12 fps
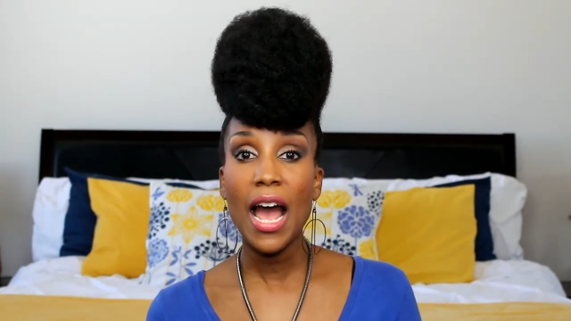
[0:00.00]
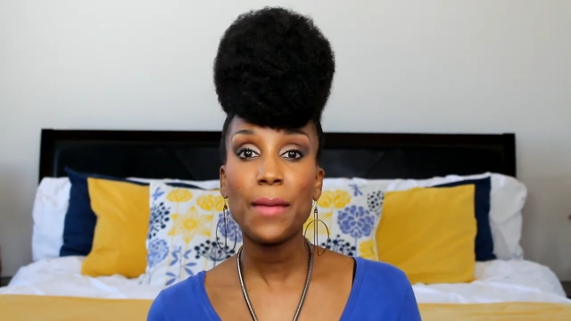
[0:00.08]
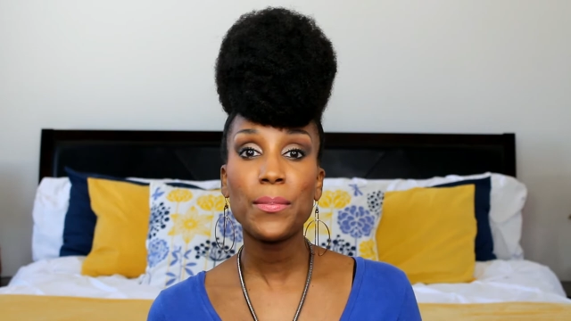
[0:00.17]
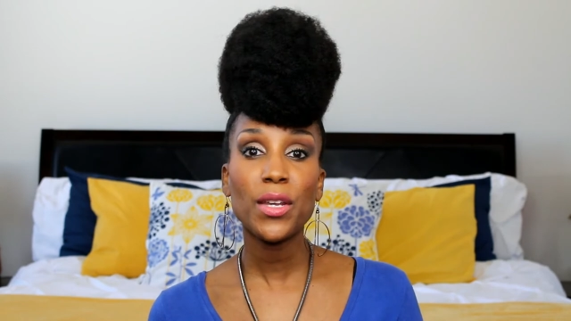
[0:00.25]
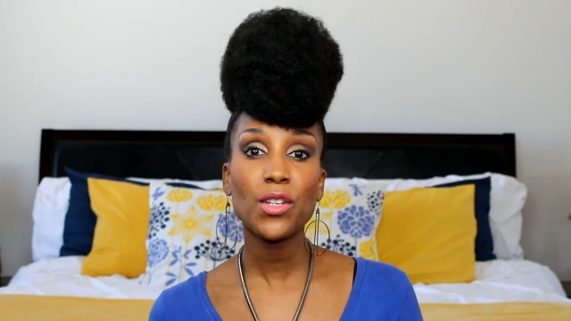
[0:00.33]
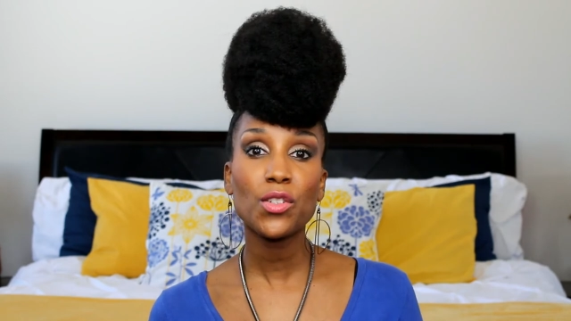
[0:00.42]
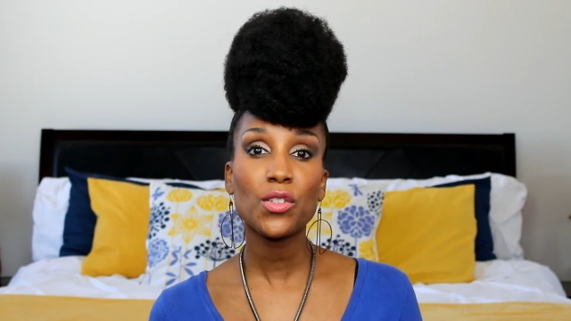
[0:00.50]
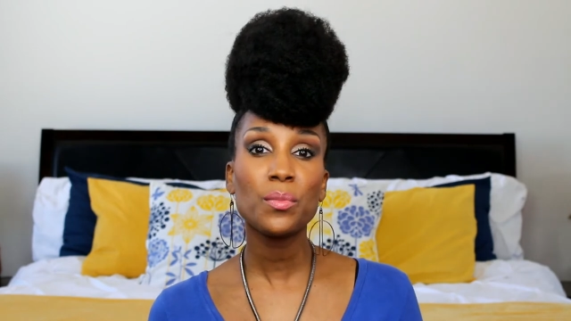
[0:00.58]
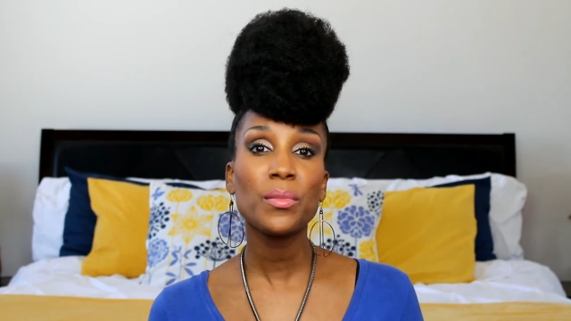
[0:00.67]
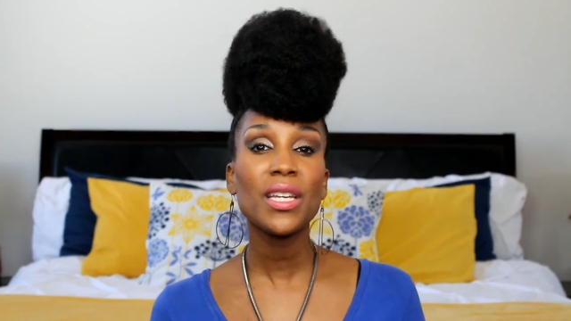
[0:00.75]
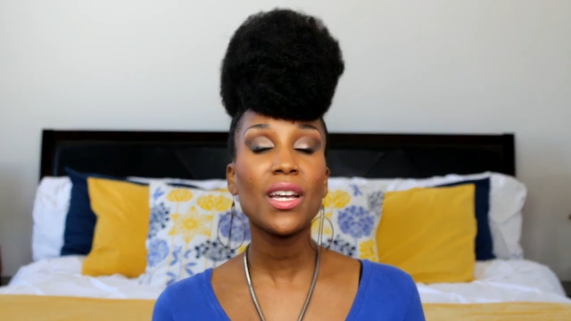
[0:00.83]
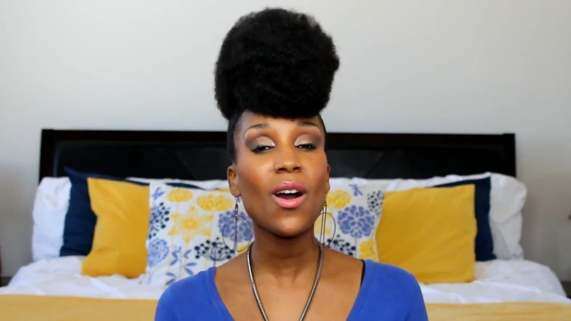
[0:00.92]
I pictured
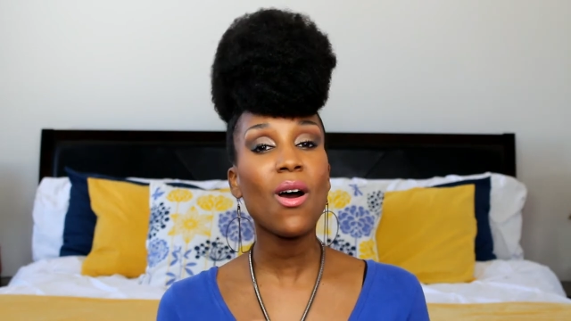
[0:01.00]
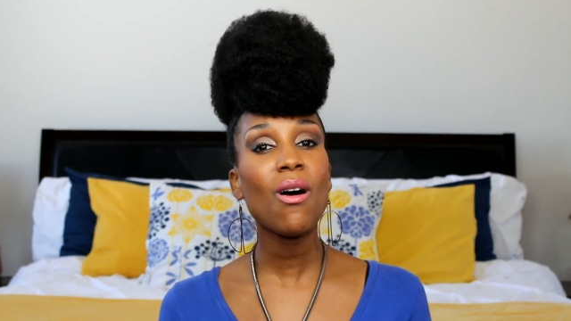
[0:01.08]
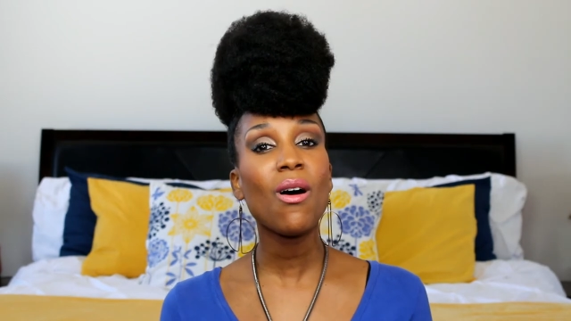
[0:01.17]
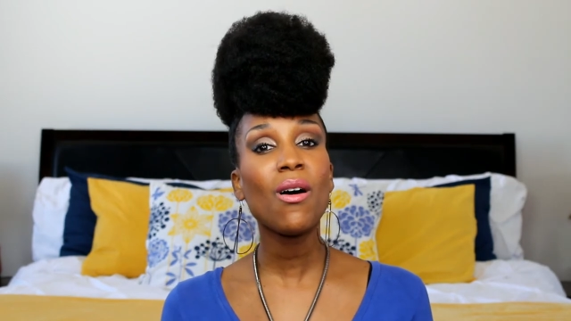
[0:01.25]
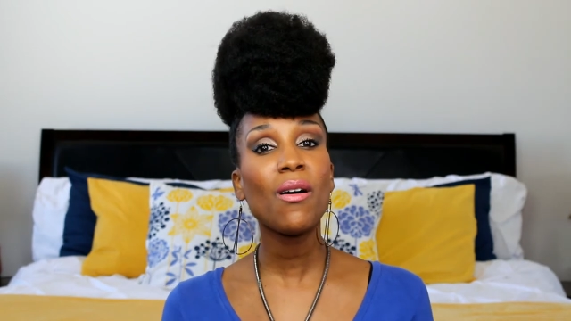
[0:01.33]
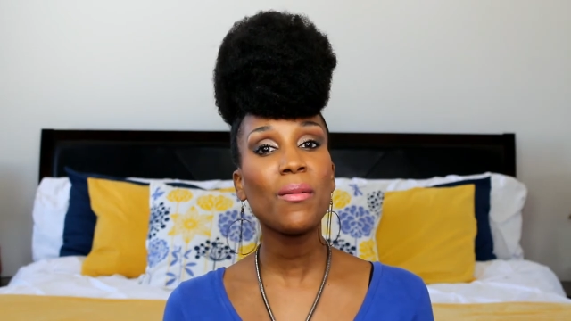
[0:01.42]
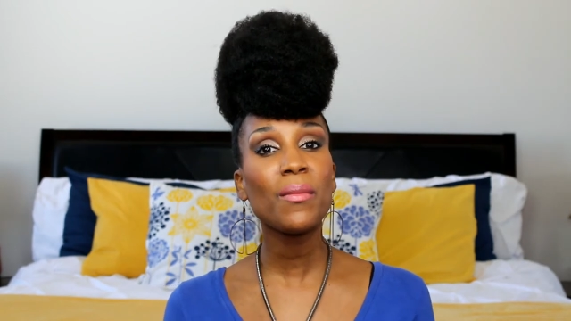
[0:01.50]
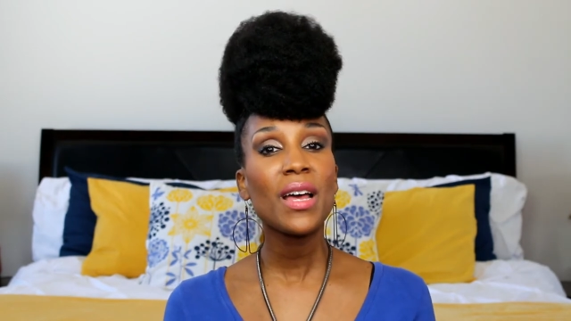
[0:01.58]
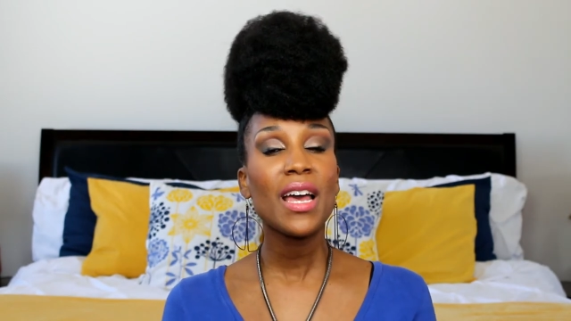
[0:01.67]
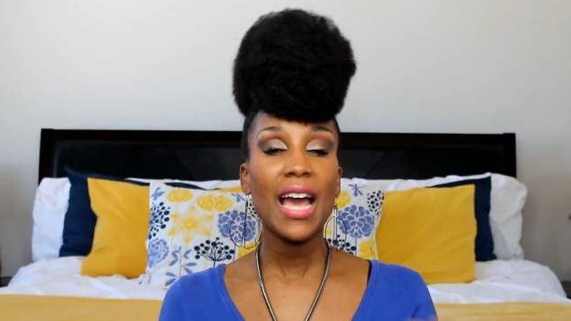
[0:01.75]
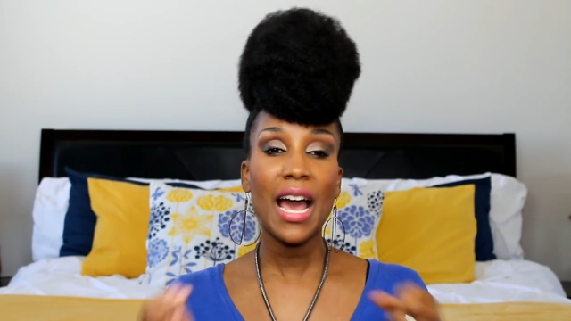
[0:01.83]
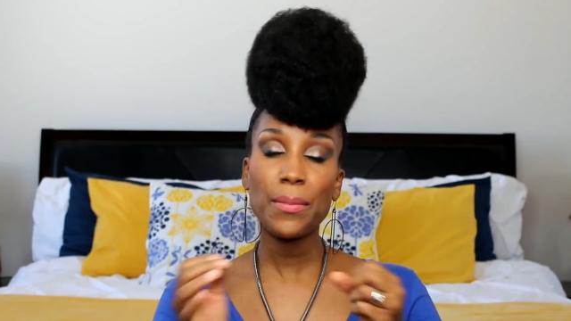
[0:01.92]
me calm.
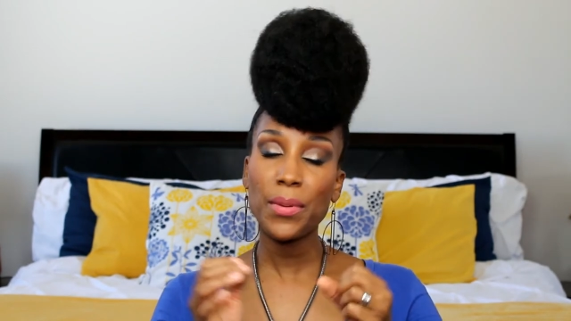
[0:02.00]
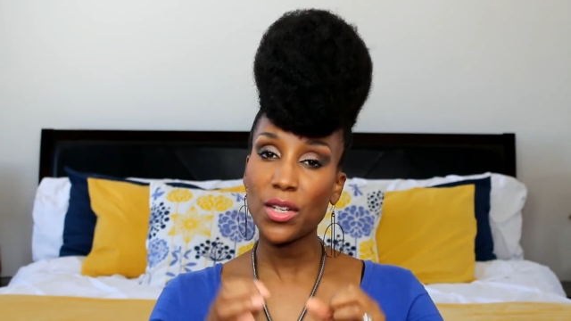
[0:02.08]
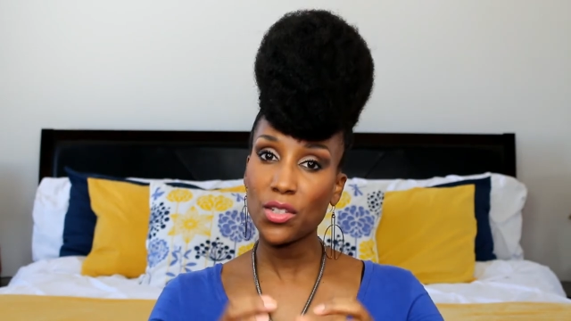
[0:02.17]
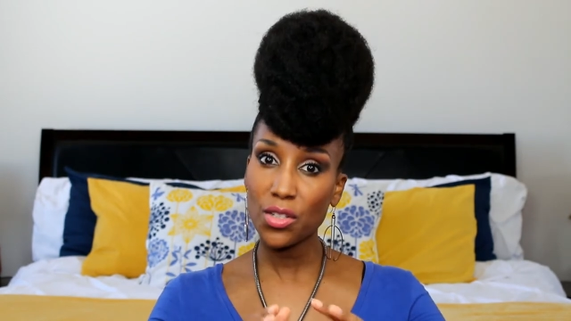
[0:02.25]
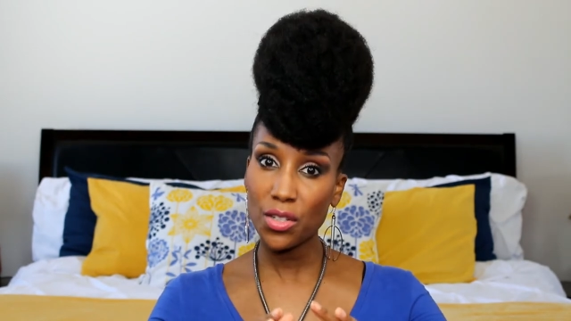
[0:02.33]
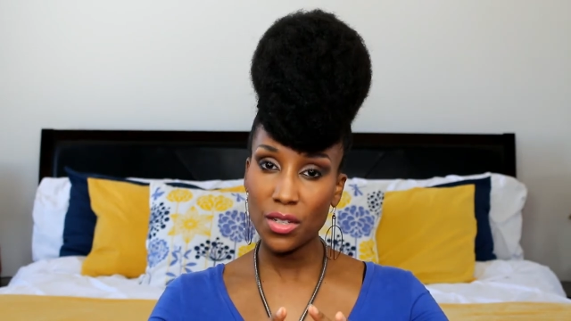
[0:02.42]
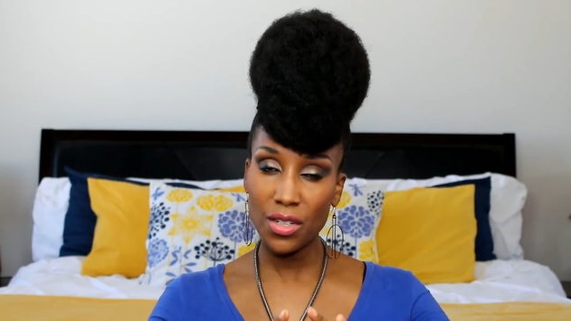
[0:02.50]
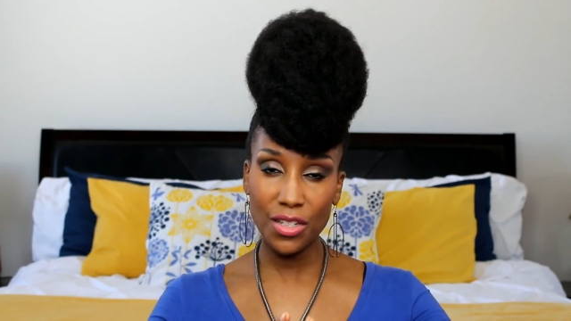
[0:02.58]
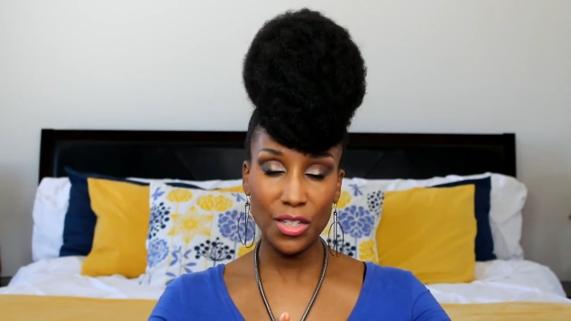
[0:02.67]
I pictured,